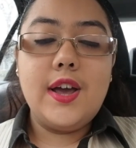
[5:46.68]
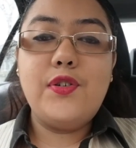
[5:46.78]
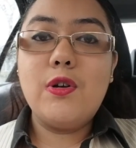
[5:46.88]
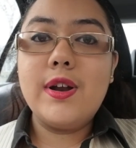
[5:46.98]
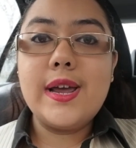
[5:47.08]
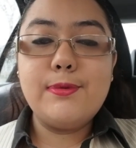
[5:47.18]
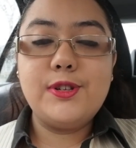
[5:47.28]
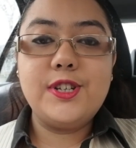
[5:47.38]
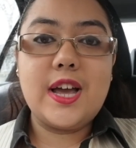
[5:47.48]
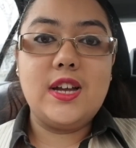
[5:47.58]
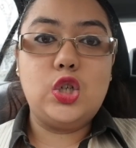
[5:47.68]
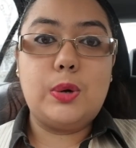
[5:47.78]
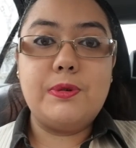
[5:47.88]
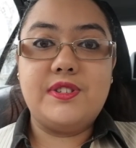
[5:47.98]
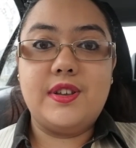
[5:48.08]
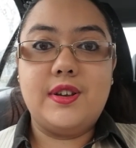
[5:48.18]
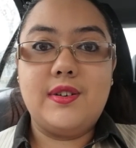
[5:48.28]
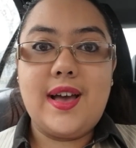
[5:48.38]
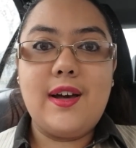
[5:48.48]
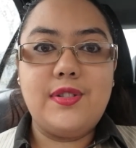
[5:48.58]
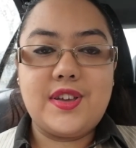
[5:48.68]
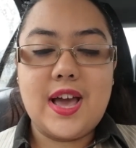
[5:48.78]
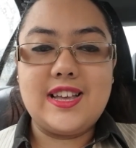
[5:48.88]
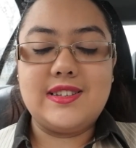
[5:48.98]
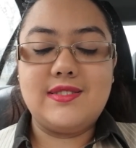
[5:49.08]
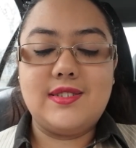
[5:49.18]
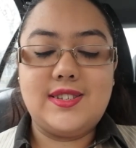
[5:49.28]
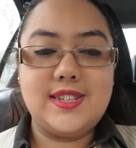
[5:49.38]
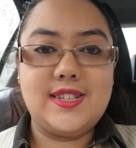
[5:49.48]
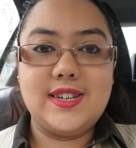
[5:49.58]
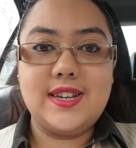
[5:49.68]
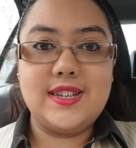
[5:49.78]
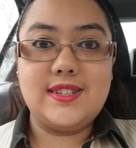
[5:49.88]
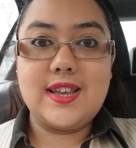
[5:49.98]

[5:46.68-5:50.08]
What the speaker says: If you're unable to get a job as a healthcare assistant in,